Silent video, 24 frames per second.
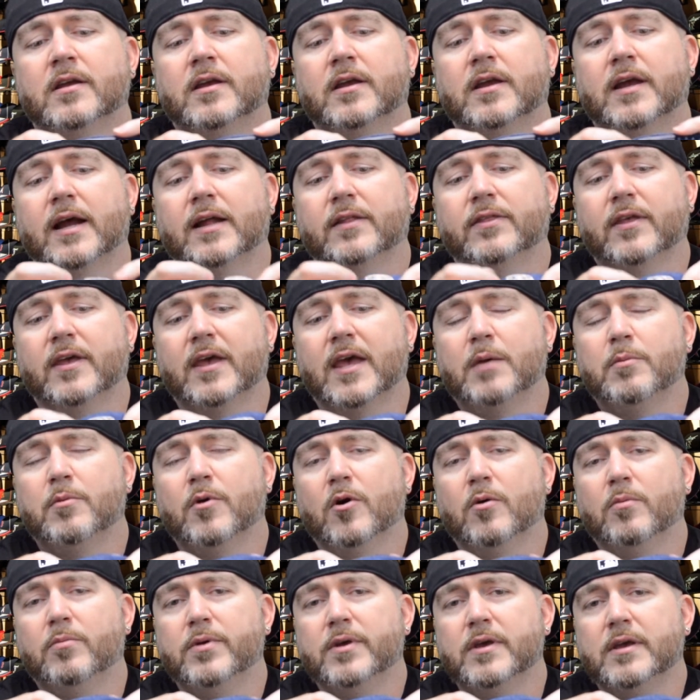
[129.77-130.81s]
Got the
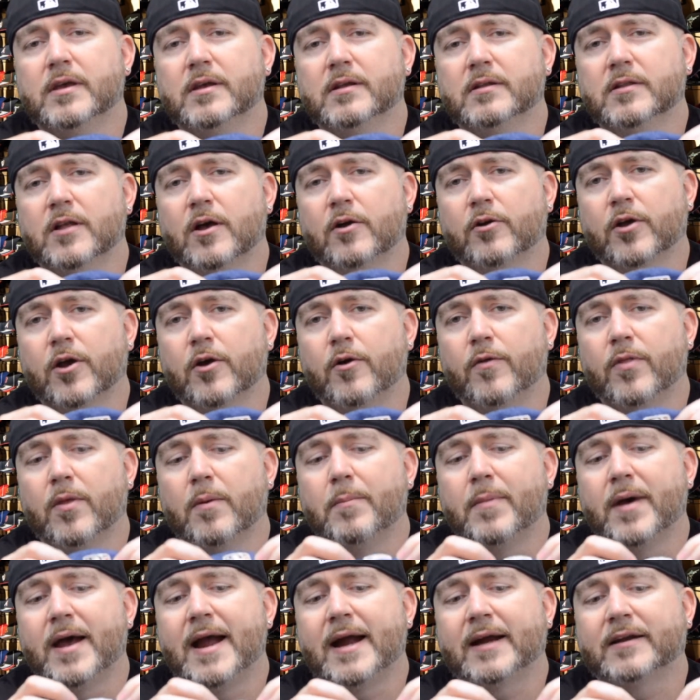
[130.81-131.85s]
MLB logo in the
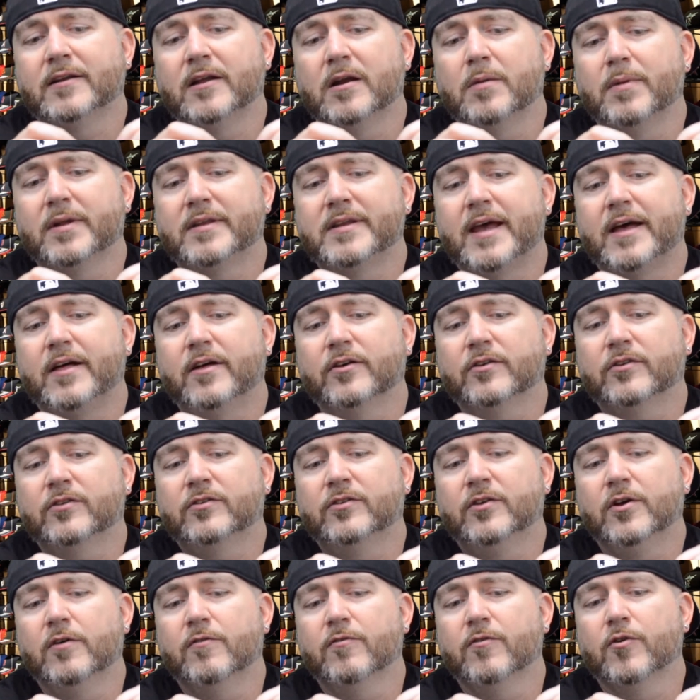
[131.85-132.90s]
back done in metallic
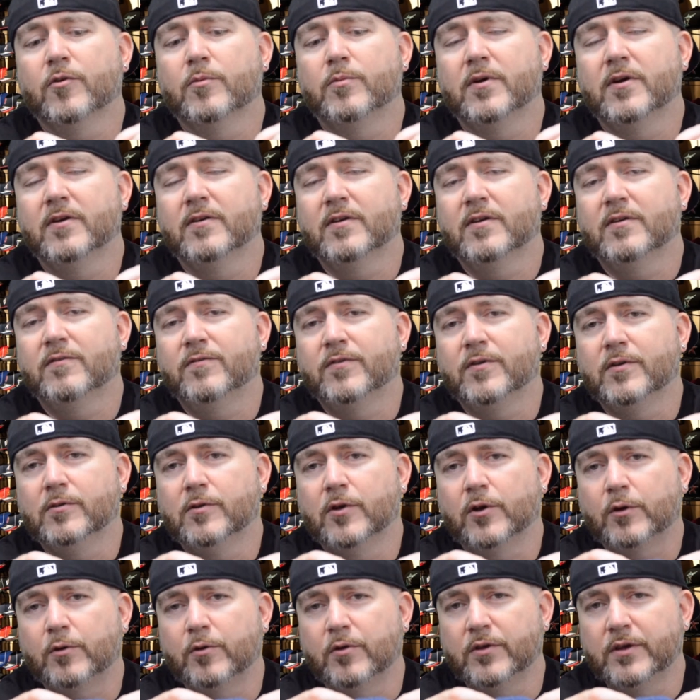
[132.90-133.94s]
silver, but if you
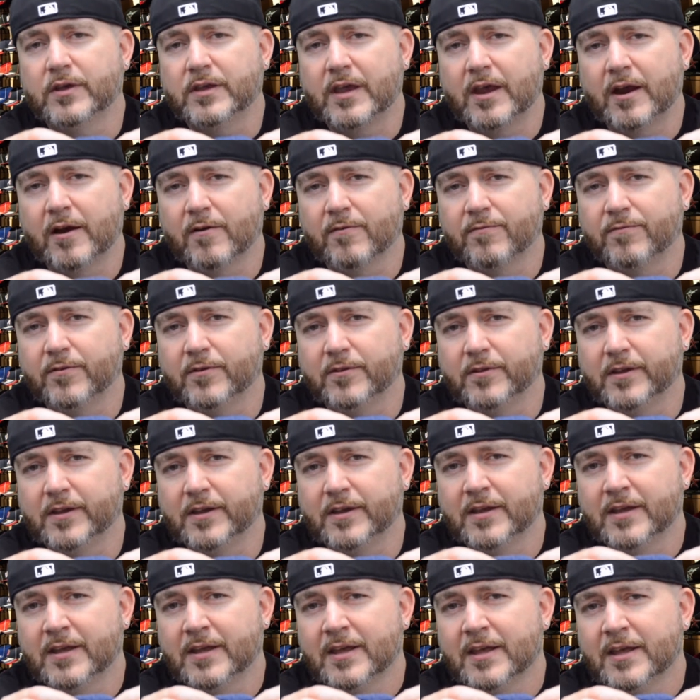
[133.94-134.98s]
look really carefully,
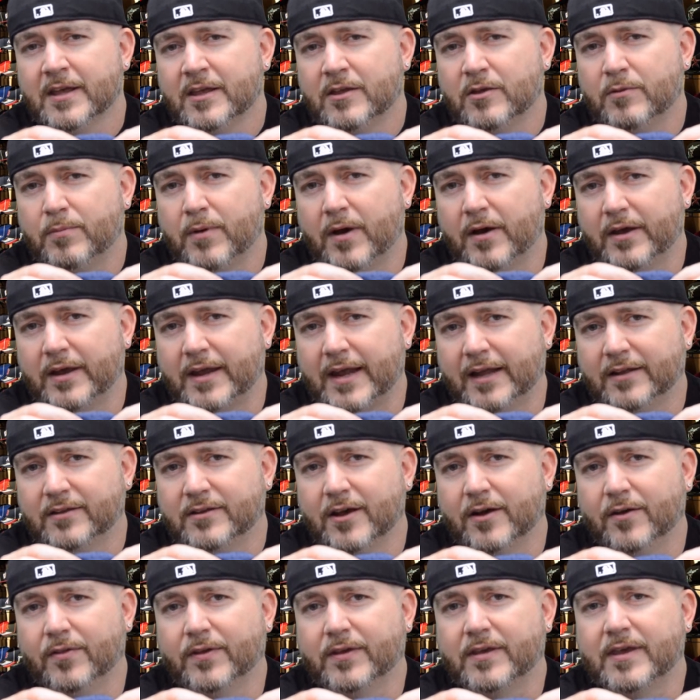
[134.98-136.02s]
you probably can't
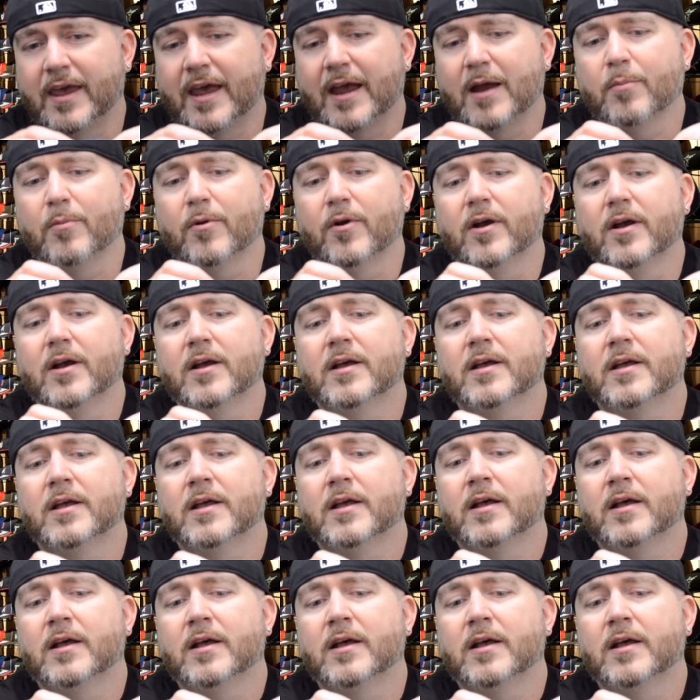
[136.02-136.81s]
tell on the camera.